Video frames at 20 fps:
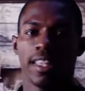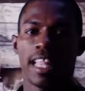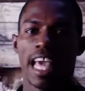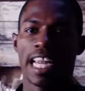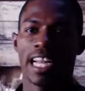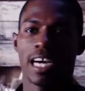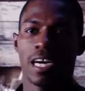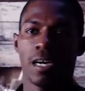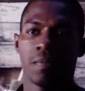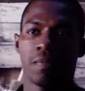
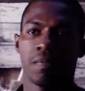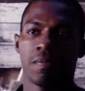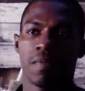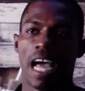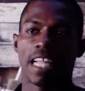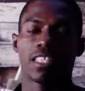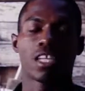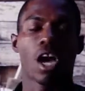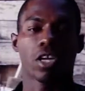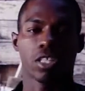that um,
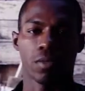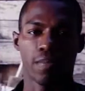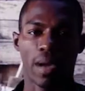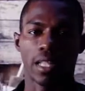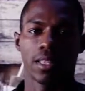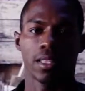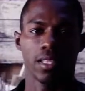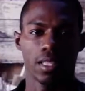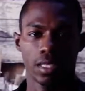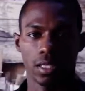I talked
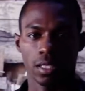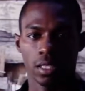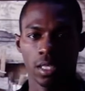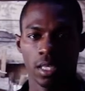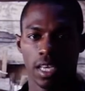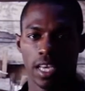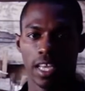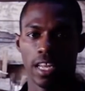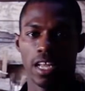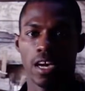about this
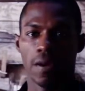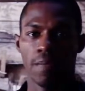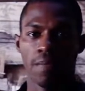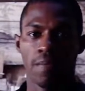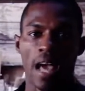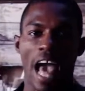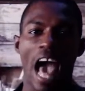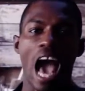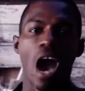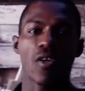and um,
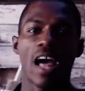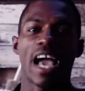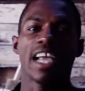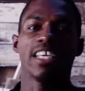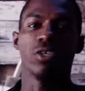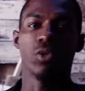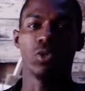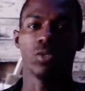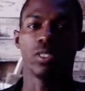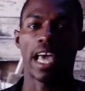how I
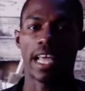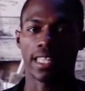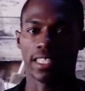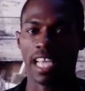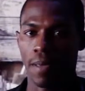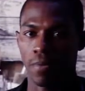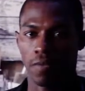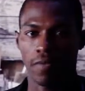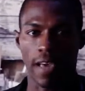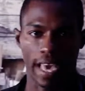used that
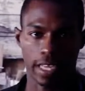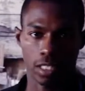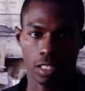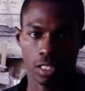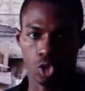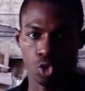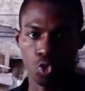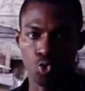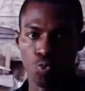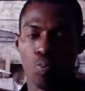type of
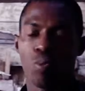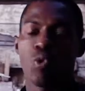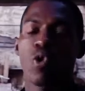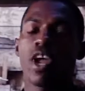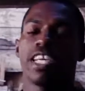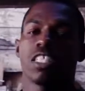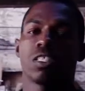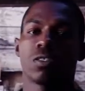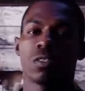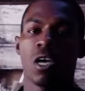action to
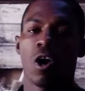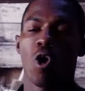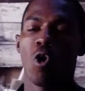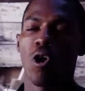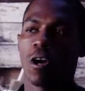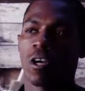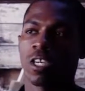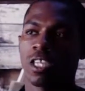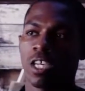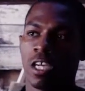press
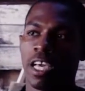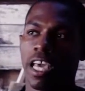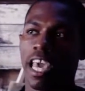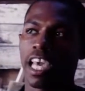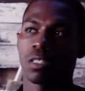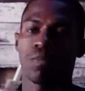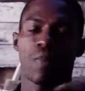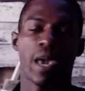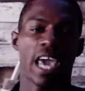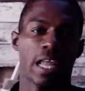or
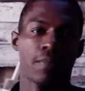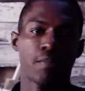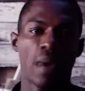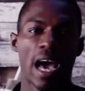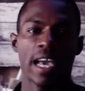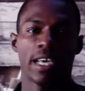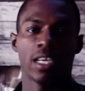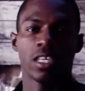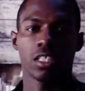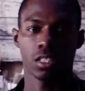expand
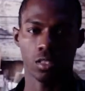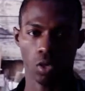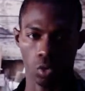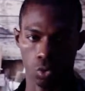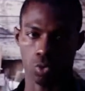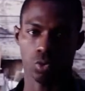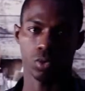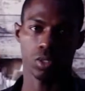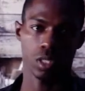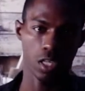my
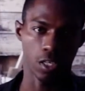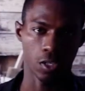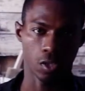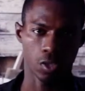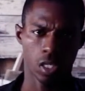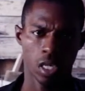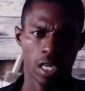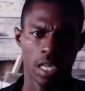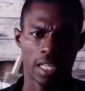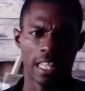social
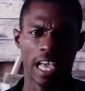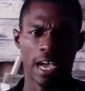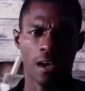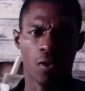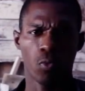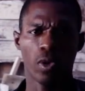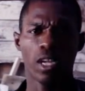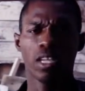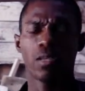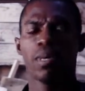skills. Now,
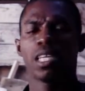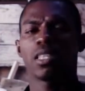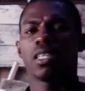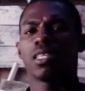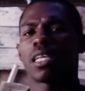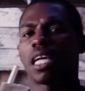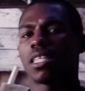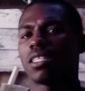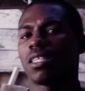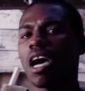one of the big
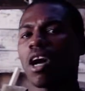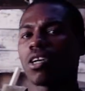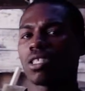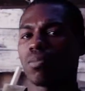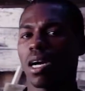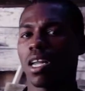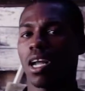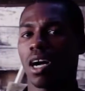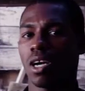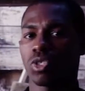things I talked
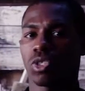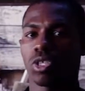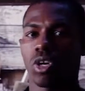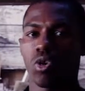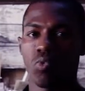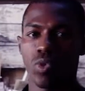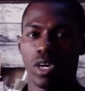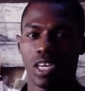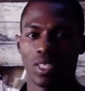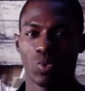about also
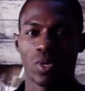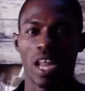was